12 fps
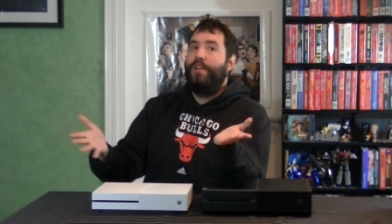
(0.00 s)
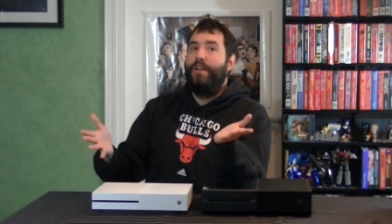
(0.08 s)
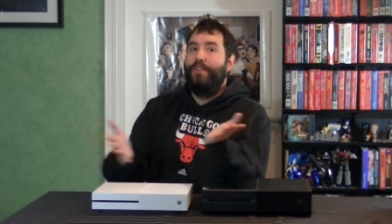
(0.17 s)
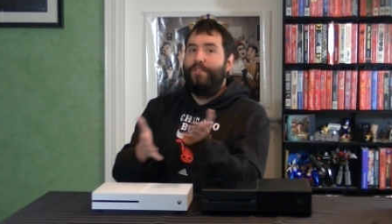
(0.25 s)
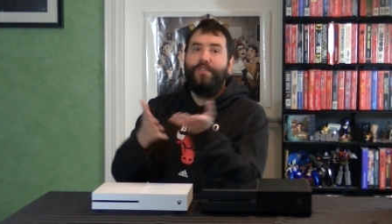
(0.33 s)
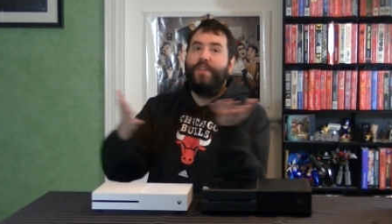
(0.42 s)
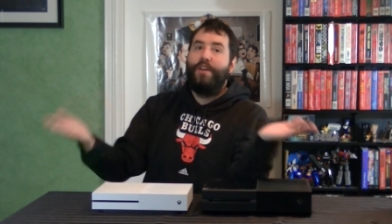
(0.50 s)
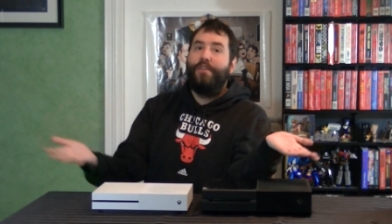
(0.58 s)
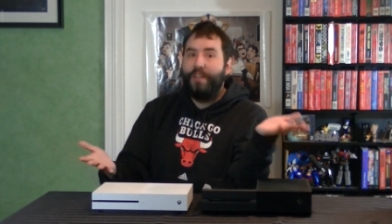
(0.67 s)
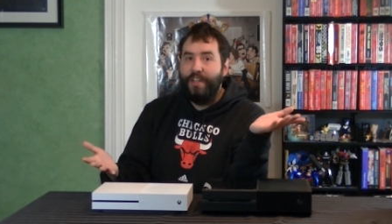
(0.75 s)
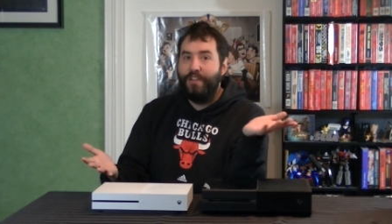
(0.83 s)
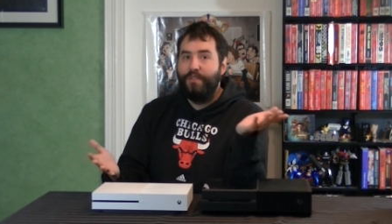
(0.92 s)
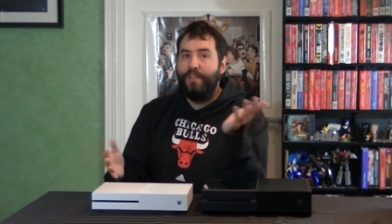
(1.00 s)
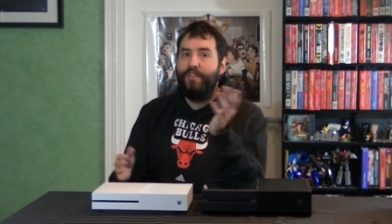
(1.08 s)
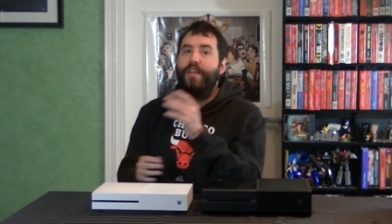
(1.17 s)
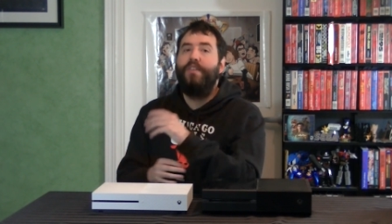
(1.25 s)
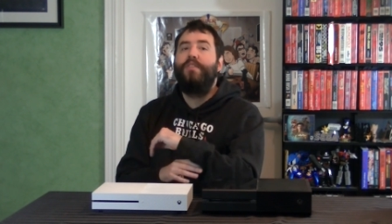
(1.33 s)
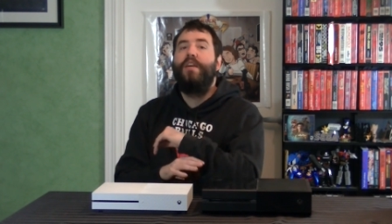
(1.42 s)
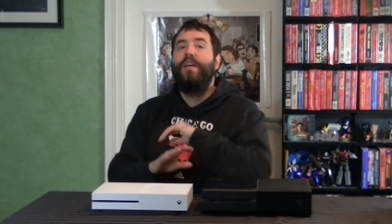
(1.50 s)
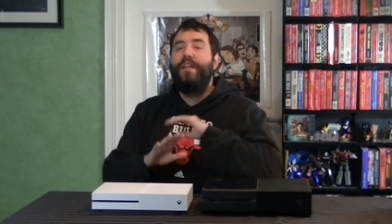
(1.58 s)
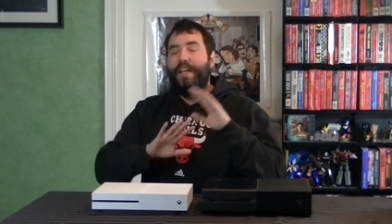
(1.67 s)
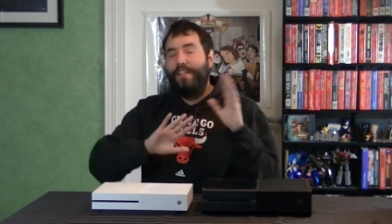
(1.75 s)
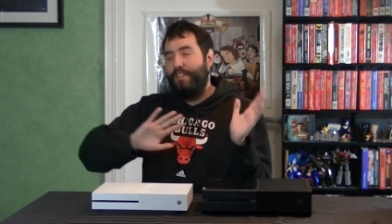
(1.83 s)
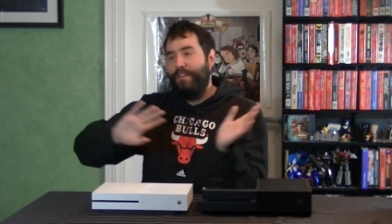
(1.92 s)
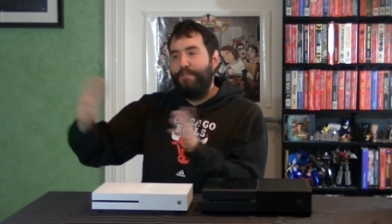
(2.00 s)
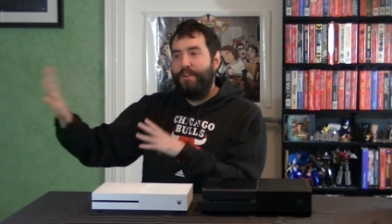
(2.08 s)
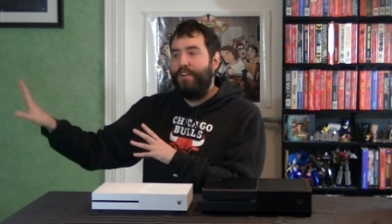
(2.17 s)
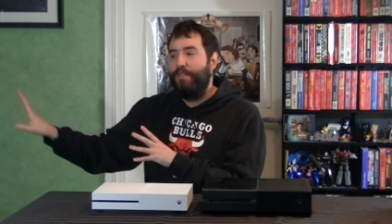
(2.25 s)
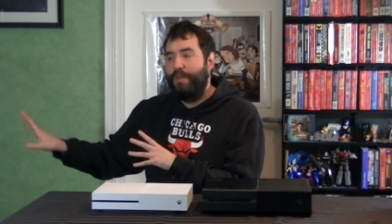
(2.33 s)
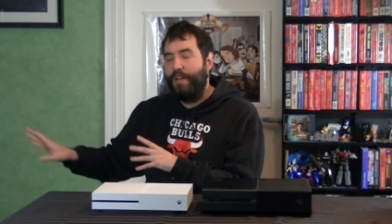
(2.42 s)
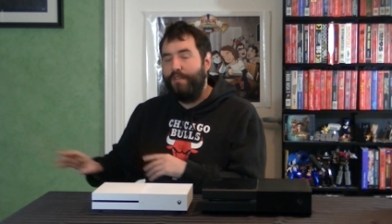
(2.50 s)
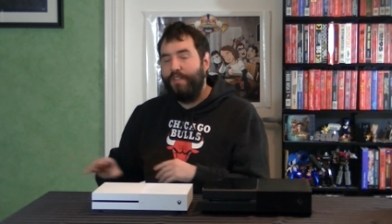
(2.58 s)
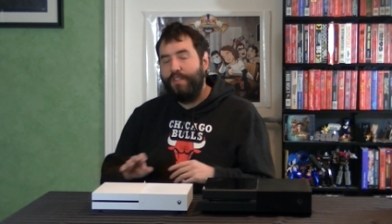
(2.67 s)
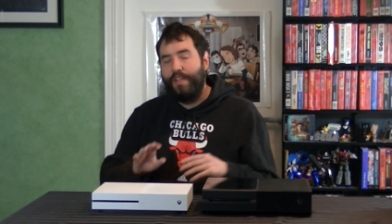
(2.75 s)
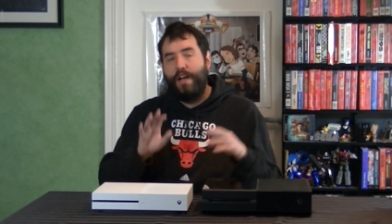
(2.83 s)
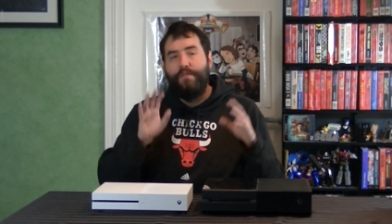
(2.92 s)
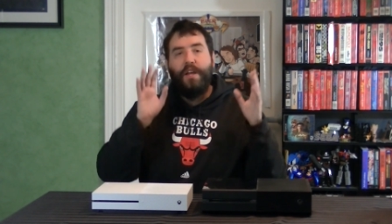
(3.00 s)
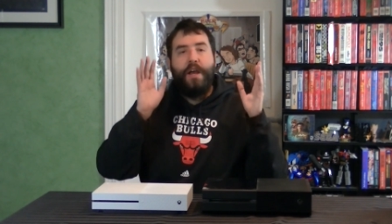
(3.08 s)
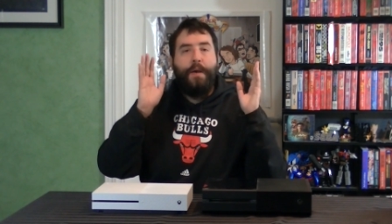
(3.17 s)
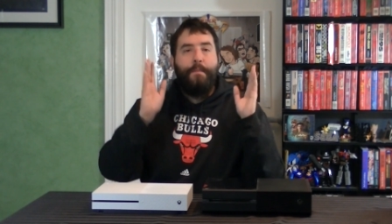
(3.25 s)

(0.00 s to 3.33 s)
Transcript: consoles. They don't need to exist. That's a different argument in and of itself.